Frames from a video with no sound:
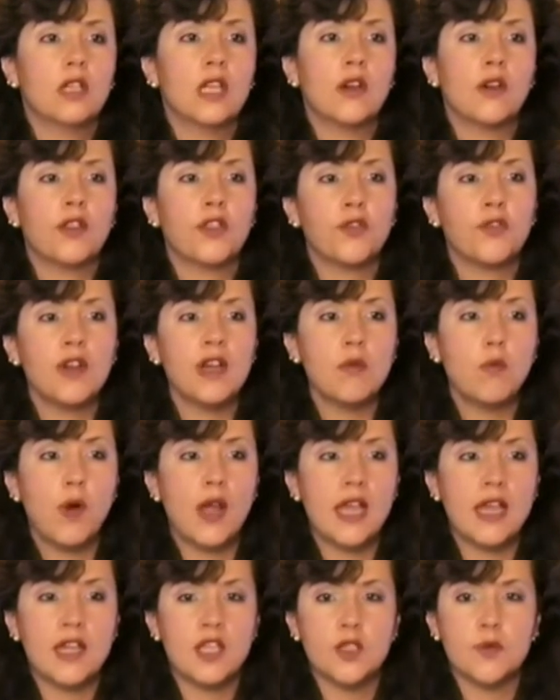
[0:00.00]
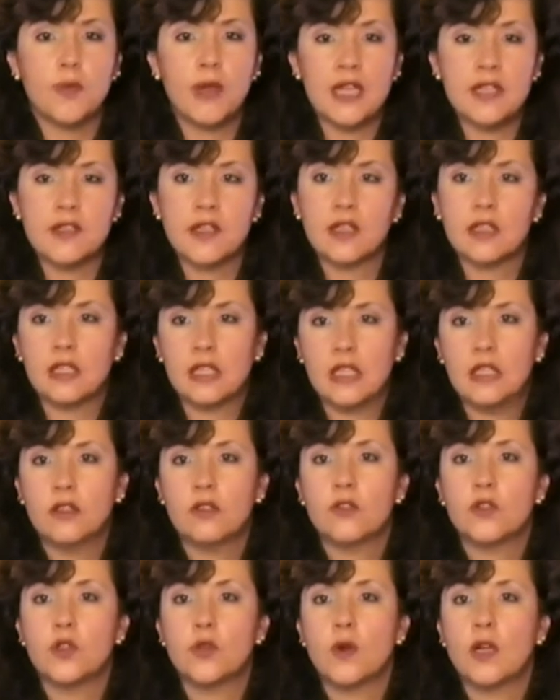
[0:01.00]
There are three ways,
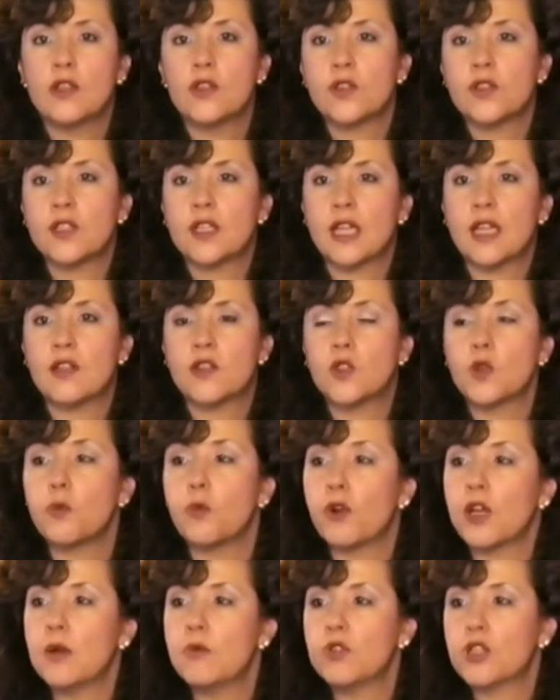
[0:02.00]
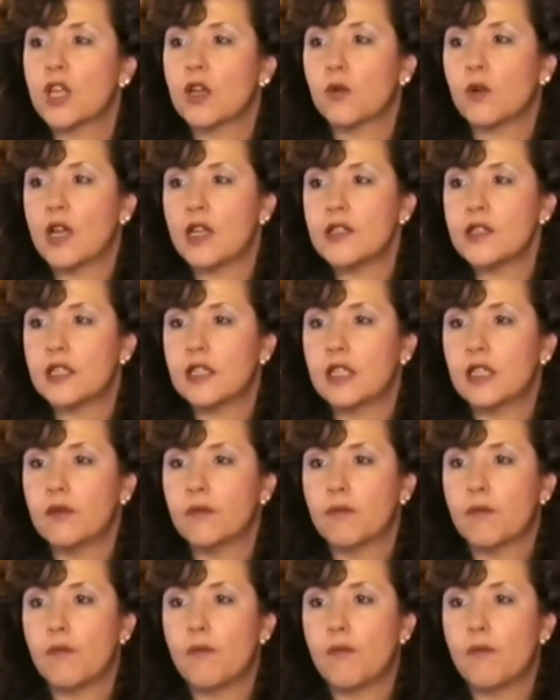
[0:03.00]
basically, to understand supreme generosity,